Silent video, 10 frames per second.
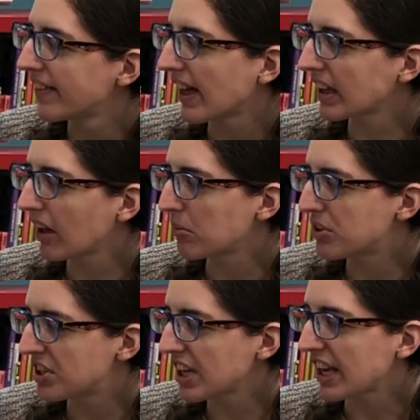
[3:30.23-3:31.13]
Then
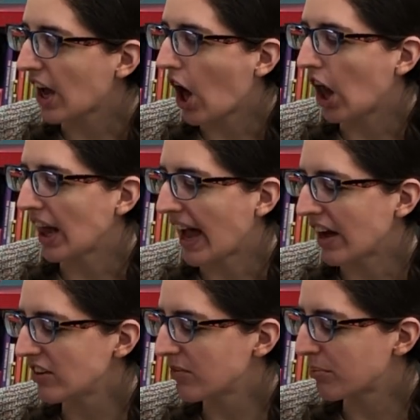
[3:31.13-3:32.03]
comes G all
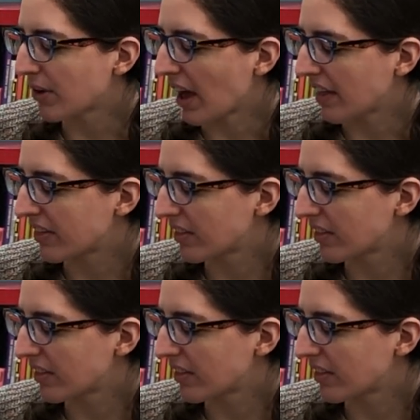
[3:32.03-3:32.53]
out of breath.